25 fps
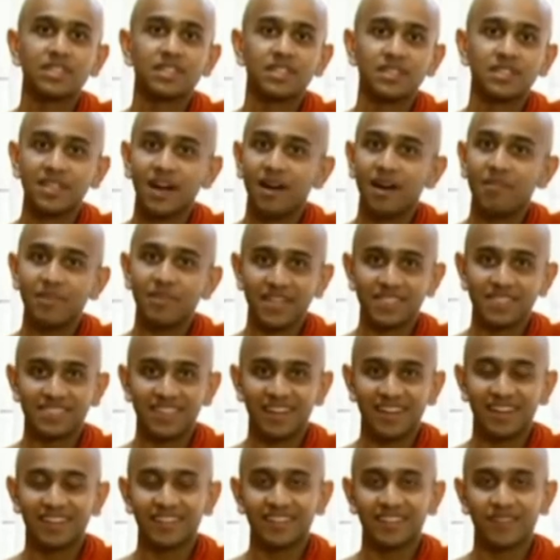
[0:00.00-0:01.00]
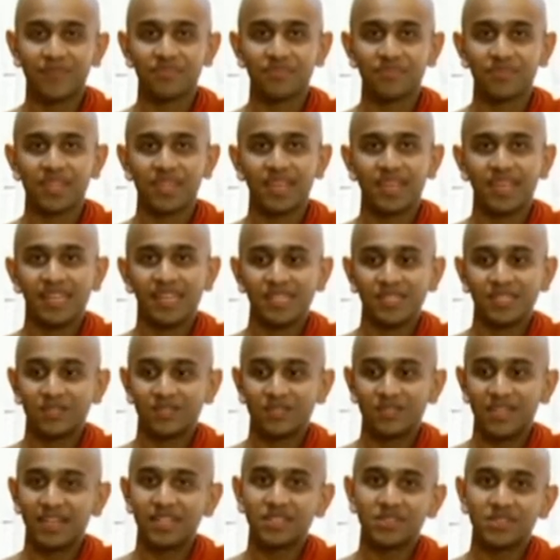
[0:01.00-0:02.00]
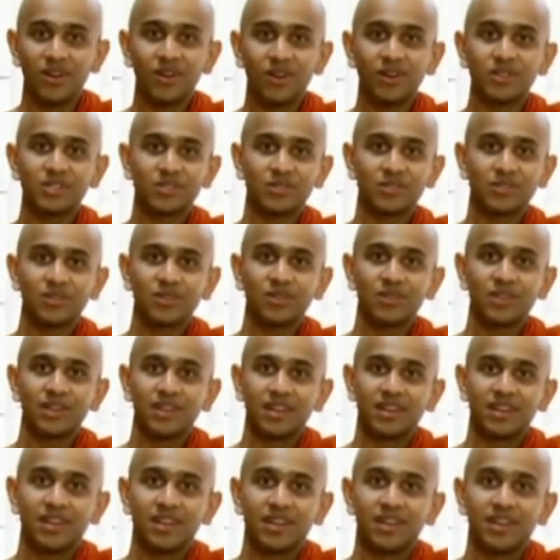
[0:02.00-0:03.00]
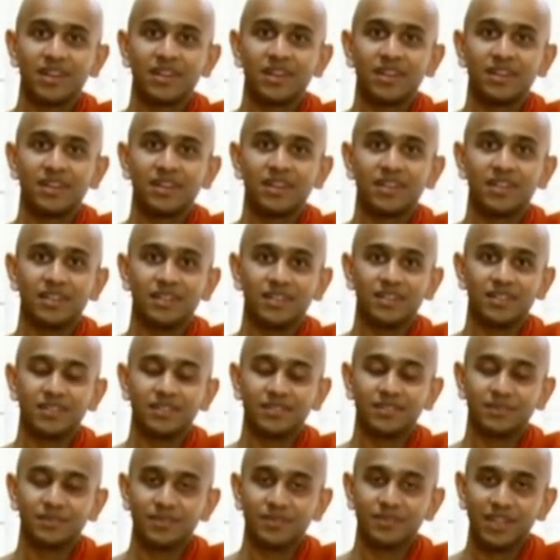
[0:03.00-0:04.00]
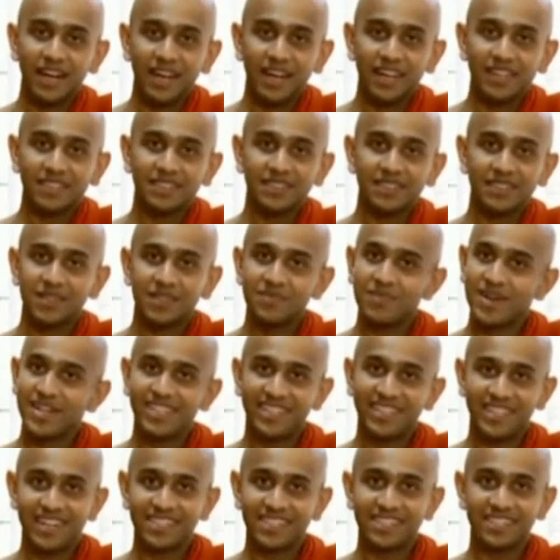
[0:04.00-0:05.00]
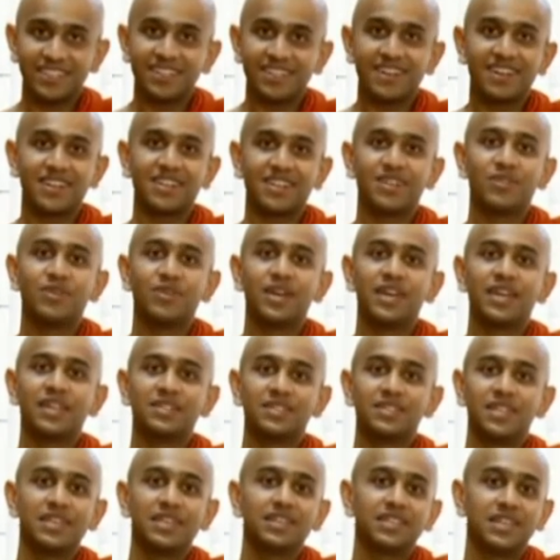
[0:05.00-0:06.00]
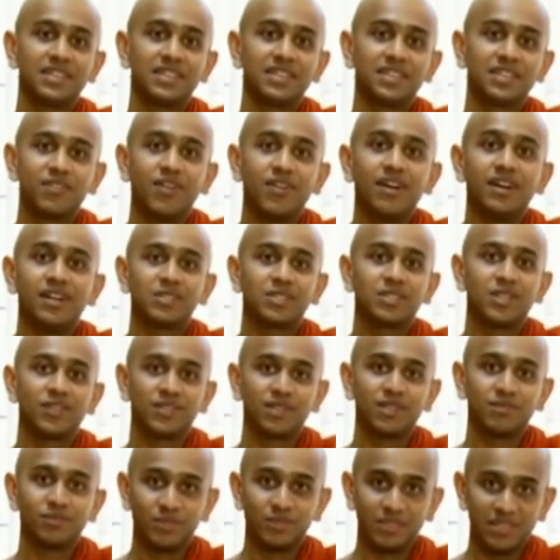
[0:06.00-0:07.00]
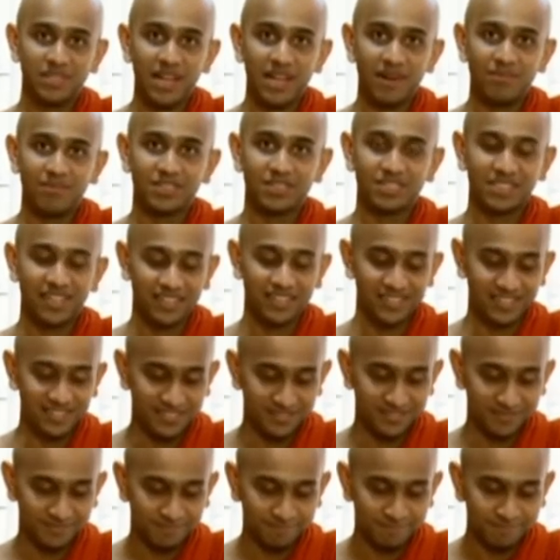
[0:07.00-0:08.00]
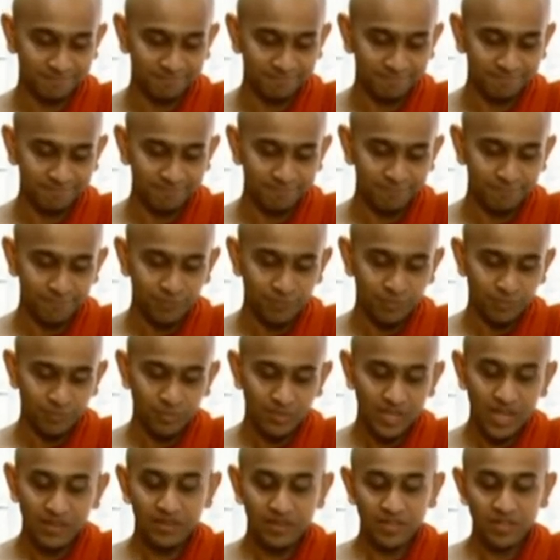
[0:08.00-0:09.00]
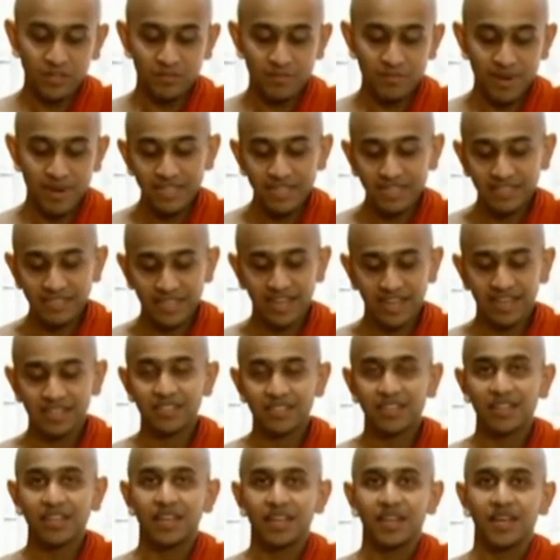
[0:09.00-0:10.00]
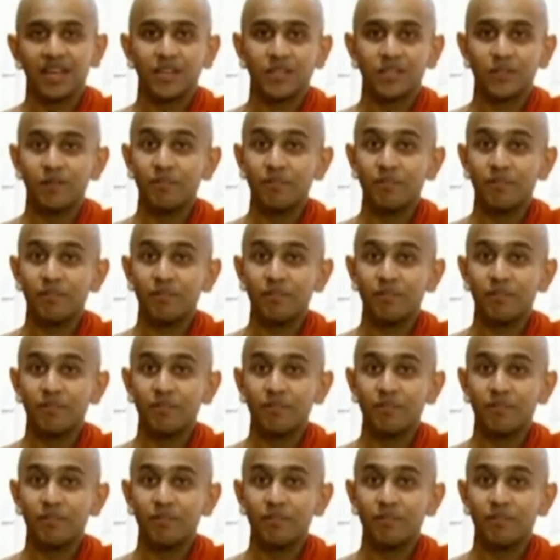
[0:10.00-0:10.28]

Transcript: Dhamma and Sangha. So that is also like a meditation in another way, thinking the qualities of the Buddha, Dhamma, Sangha. Then when you meditate, your